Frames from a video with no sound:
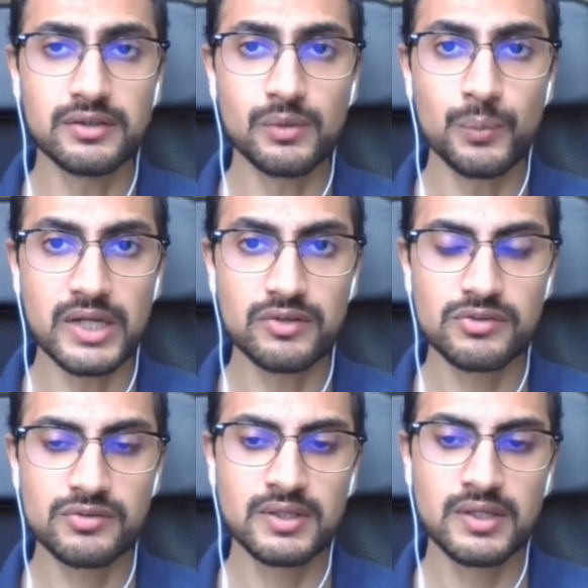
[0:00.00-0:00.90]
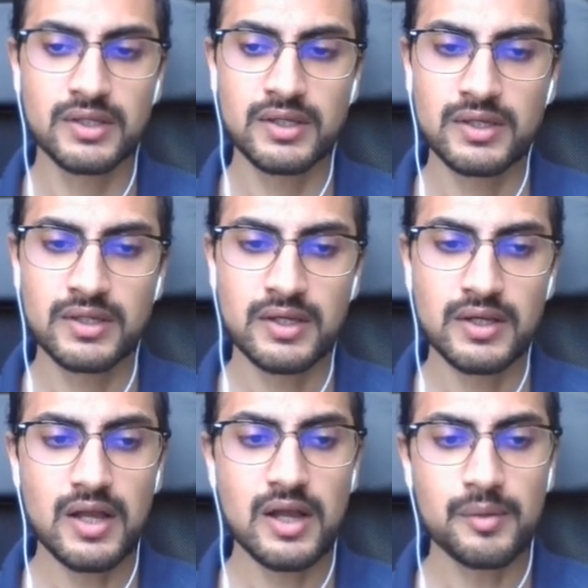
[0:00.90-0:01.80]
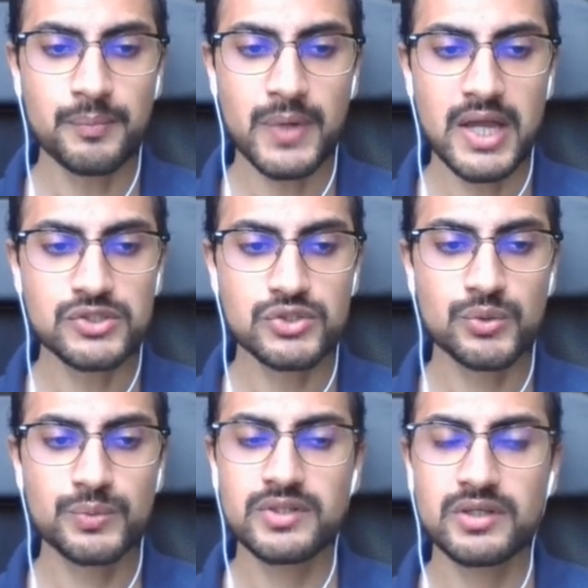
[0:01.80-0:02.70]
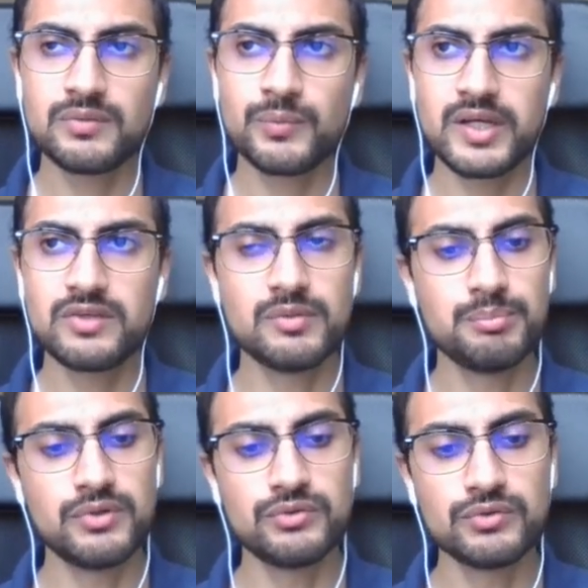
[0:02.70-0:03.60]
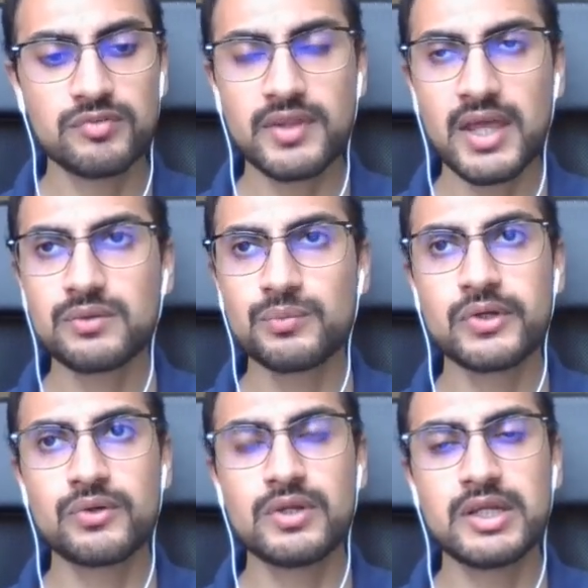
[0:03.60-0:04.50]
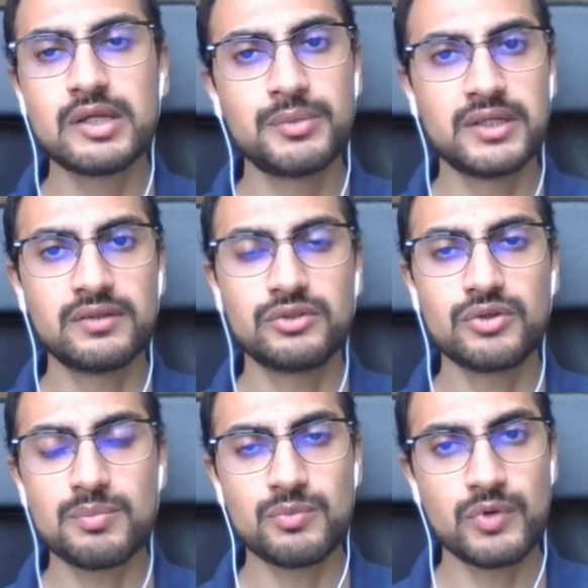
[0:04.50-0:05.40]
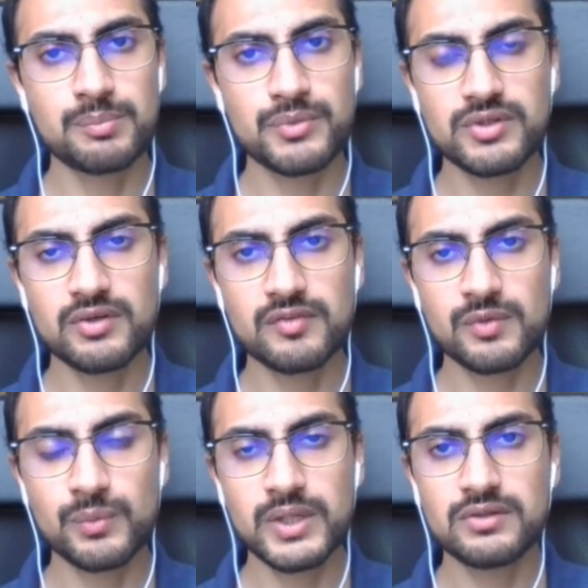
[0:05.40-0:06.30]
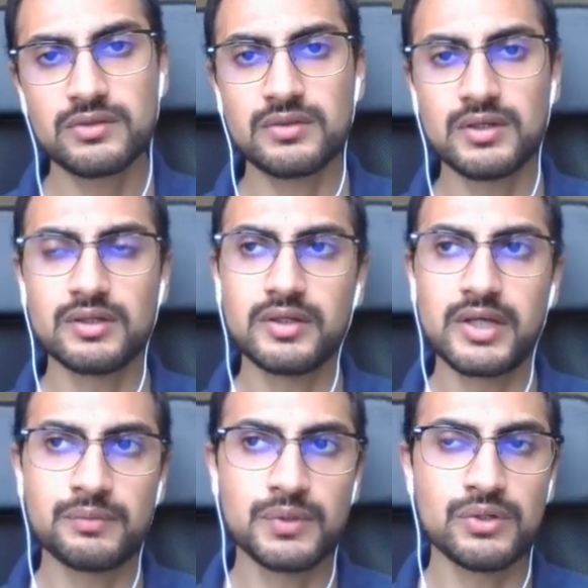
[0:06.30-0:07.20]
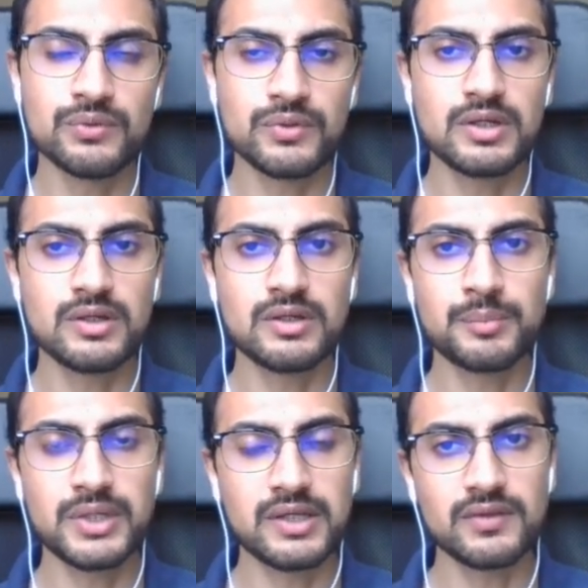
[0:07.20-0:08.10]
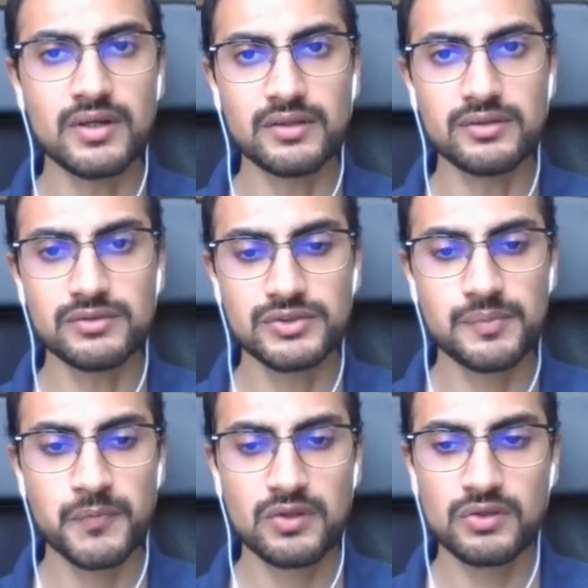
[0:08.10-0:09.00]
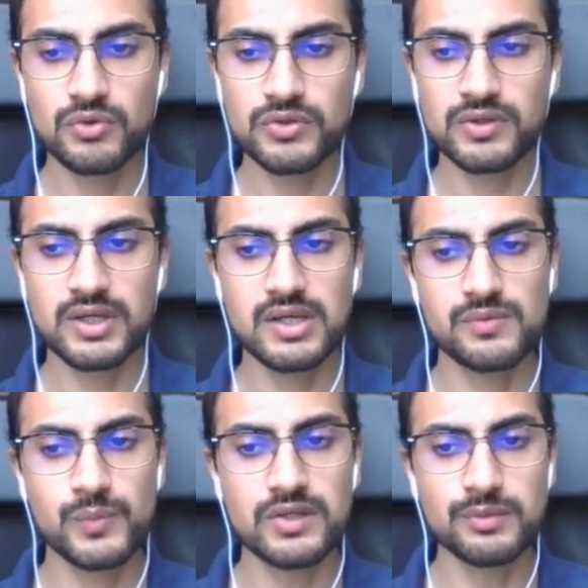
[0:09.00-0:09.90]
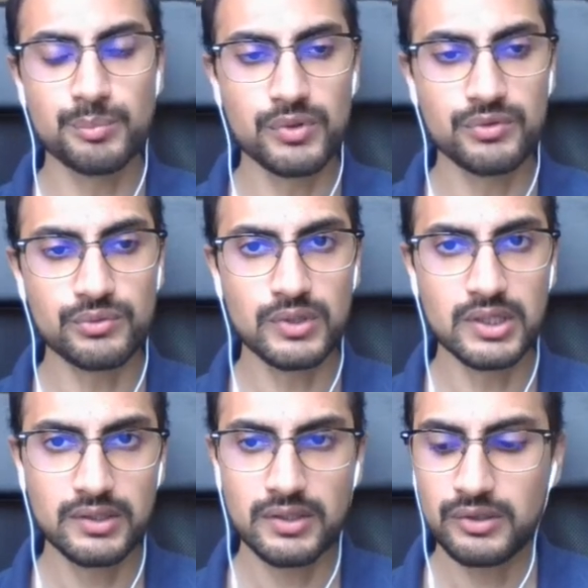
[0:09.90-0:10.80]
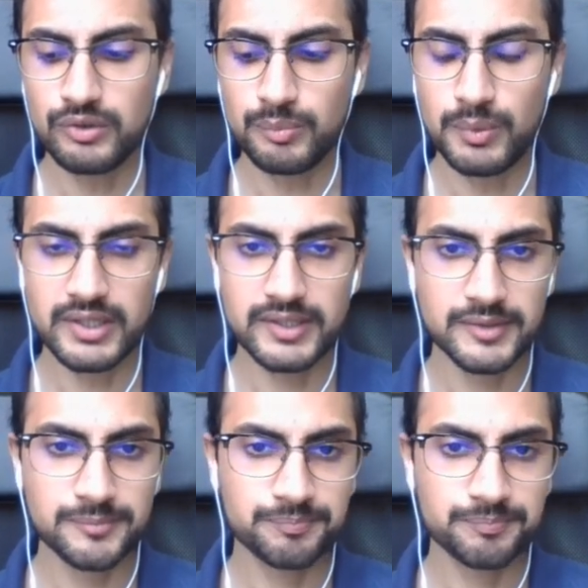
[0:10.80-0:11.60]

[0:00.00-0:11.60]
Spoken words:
the weights. And so we set a very simple rule for that. We only update the top 1% of the weights and we don't update the others. So it's again a very simple rule to apply.